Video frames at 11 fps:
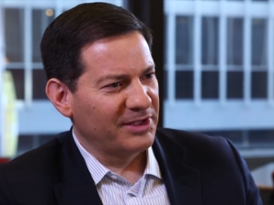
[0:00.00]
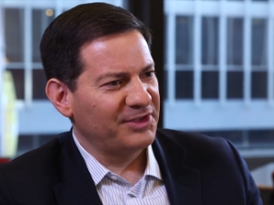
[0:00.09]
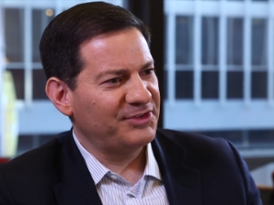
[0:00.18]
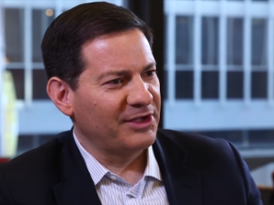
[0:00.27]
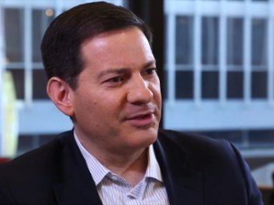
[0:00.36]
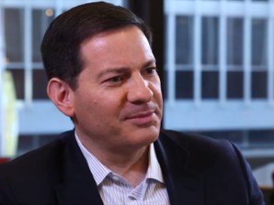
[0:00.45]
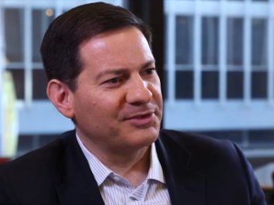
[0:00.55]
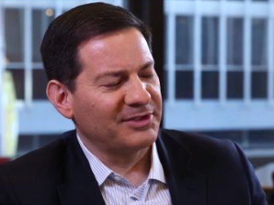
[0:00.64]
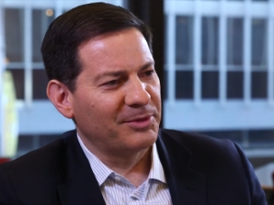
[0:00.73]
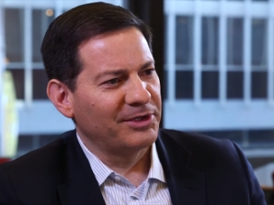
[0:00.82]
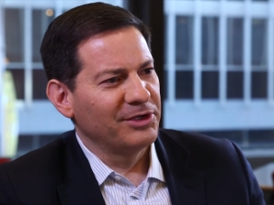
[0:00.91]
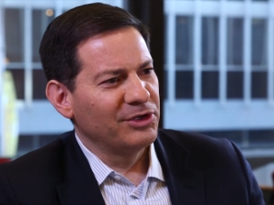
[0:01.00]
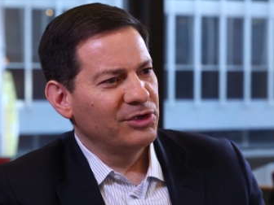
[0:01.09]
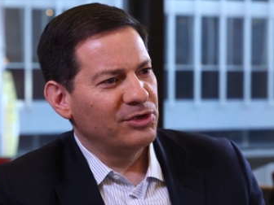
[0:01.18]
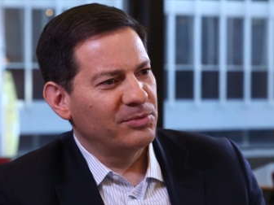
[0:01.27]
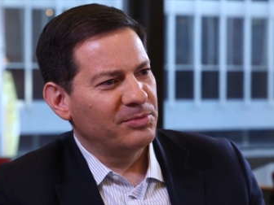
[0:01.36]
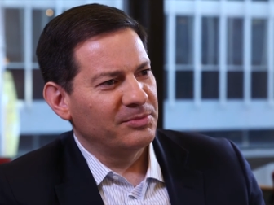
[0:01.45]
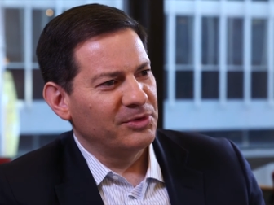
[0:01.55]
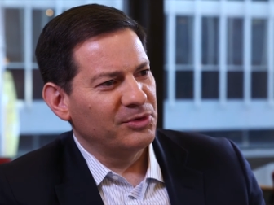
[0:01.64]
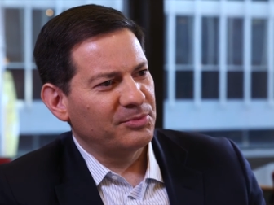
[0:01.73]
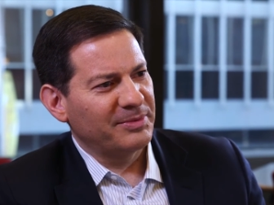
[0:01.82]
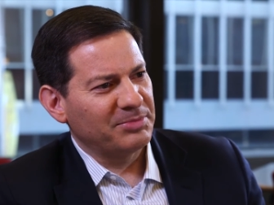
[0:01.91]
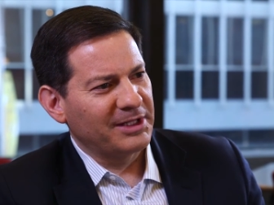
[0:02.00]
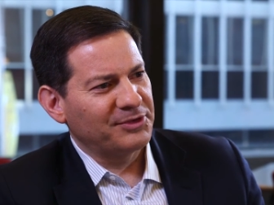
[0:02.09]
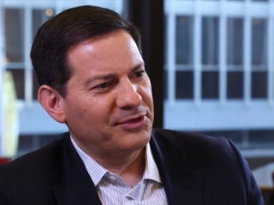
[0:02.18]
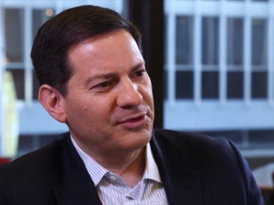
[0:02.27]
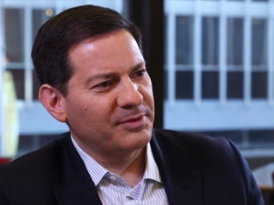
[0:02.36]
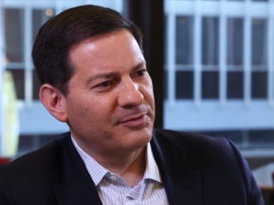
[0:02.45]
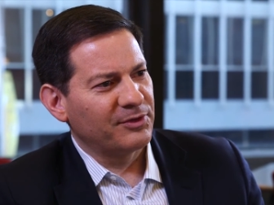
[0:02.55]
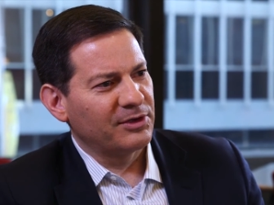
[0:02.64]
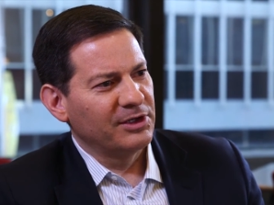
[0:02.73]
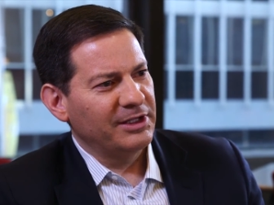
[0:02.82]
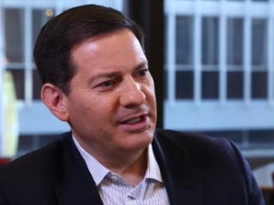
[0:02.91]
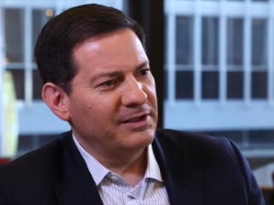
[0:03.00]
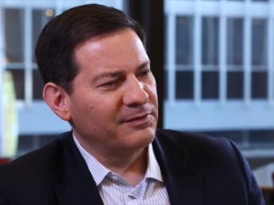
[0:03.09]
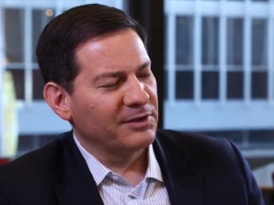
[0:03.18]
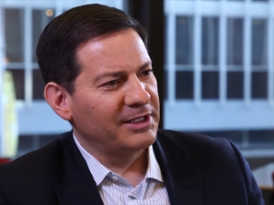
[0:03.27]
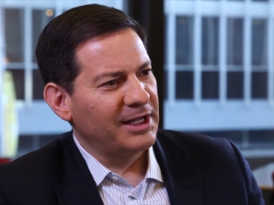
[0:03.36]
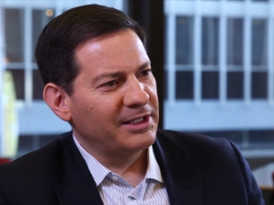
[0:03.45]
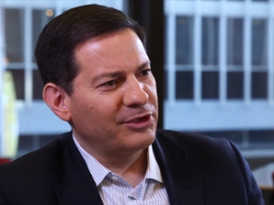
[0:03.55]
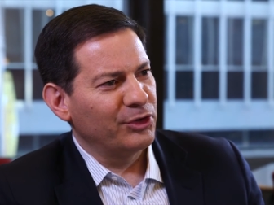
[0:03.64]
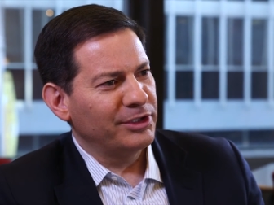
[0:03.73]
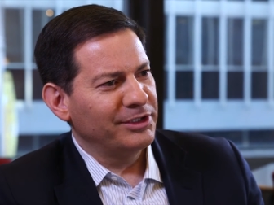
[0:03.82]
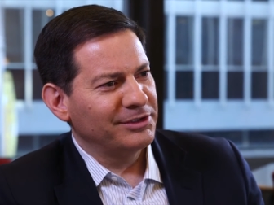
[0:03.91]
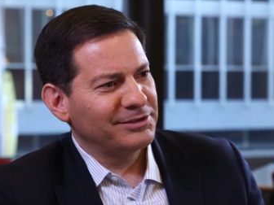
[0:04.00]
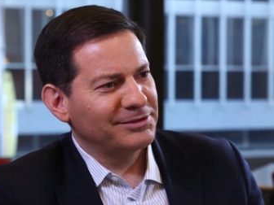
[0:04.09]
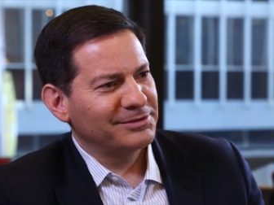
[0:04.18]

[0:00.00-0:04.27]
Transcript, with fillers: will they sell them to someone who plans to use them for evil and not good?